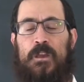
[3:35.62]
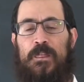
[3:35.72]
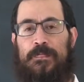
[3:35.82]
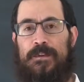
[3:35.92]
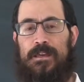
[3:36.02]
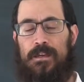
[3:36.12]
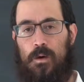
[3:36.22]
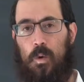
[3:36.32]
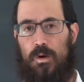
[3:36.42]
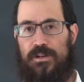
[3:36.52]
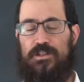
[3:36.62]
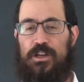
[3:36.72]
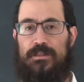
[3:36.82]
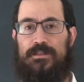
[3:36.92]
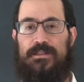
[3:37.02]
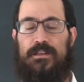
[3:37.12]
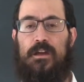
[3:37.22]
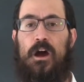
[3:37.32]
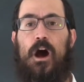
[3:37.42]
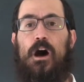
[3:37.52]
the origins
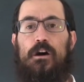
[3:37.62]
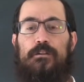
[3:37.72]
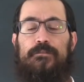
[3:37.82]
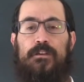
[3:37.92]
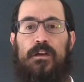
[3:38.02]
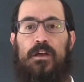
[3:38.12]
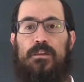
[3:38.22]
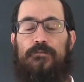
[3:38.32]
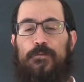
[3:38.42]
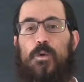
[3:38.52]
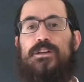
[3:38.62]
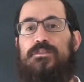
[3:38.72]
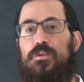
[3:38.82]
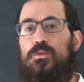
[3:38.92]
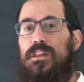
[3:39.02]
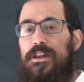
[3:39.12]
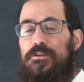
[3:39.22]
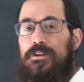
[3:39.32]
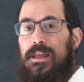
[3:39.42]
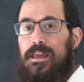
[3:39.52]
of the
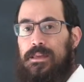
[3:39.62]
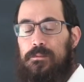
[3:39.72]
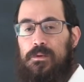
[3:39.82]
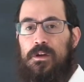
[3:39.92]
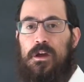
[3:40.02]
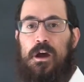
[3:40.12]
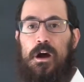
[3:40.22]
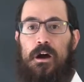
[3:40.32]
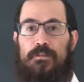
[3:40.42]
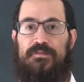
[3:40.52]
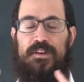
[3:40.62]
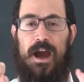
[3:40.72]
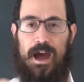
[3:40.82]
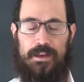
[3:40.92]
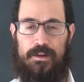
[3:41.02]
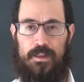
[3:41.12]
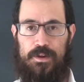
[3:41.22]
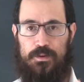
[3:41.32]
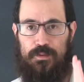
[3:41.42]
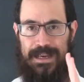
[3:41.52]
42-letter name of God.
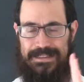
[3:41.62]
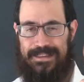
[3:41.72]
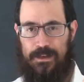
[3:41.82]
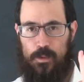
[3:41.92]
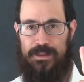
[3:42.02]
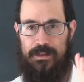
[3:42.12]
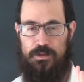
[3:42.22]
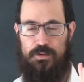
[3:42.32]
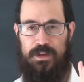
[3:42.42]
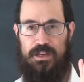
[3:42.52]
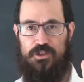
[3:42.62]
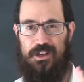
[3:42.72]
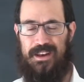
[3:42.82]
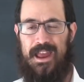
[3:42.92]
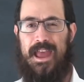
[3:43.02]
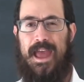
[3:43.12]
They're right there within creation.